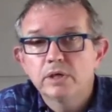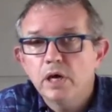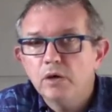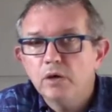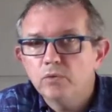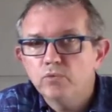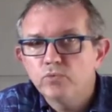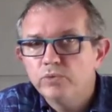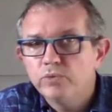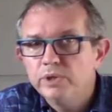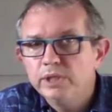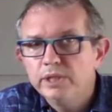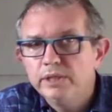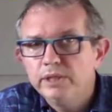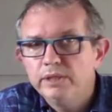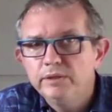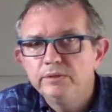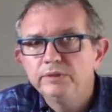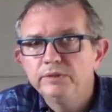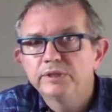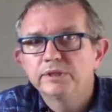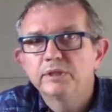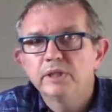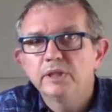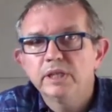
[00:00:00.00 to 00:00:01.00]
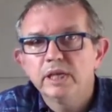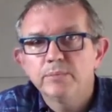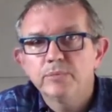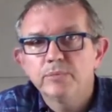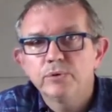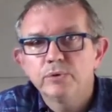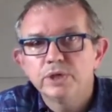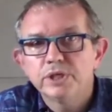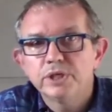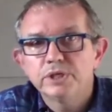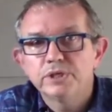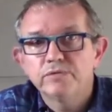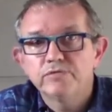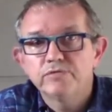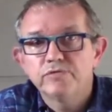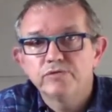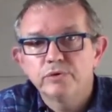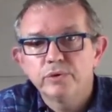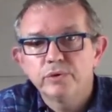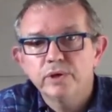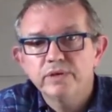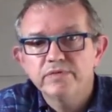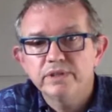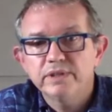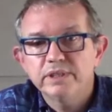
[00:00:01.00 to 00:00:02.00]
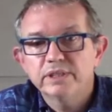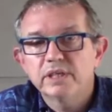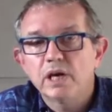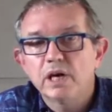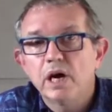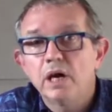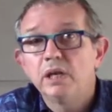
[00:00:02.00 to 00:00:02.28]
can't really use collaboration for Revit